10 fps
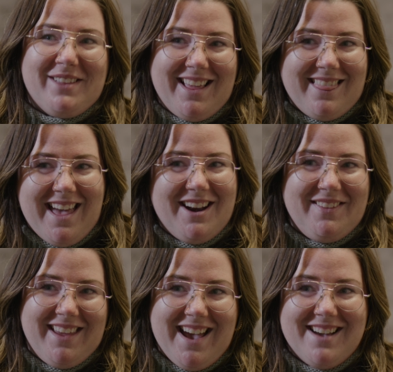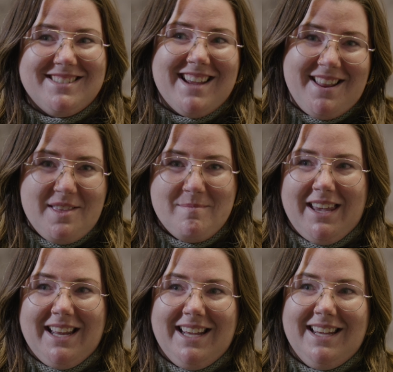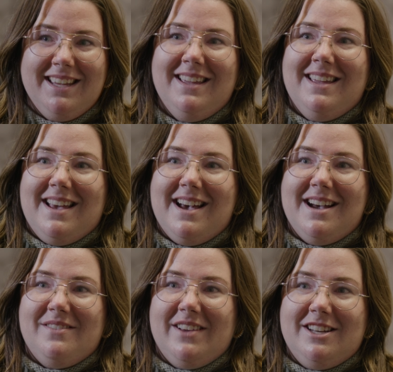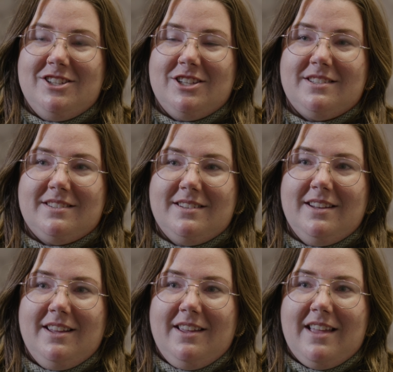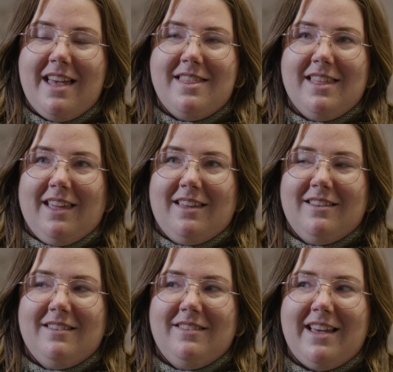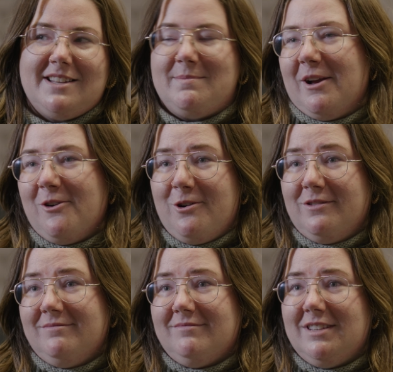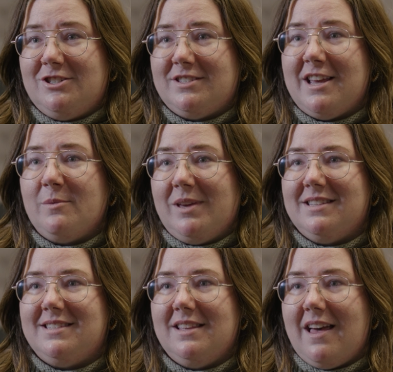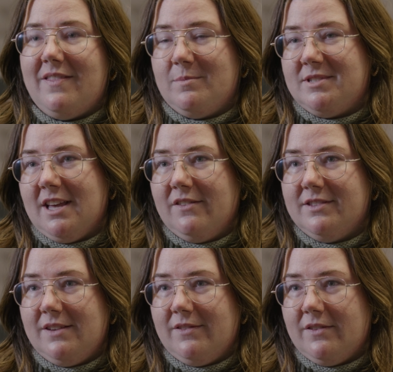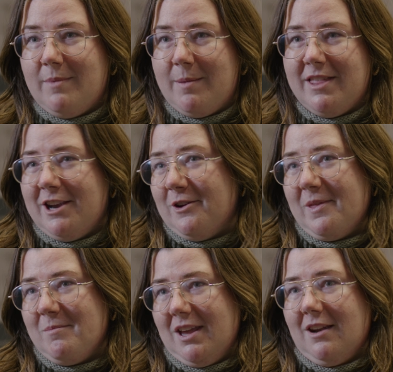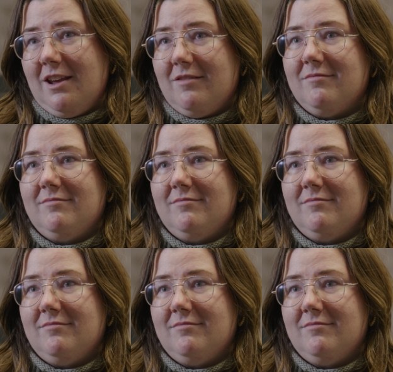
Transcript: like that mm-hmm. on the mm-hmm. outside in the beginning um, and just i think that's my goal it's just to help kids see that in themselves even if maybe they don't in the beginning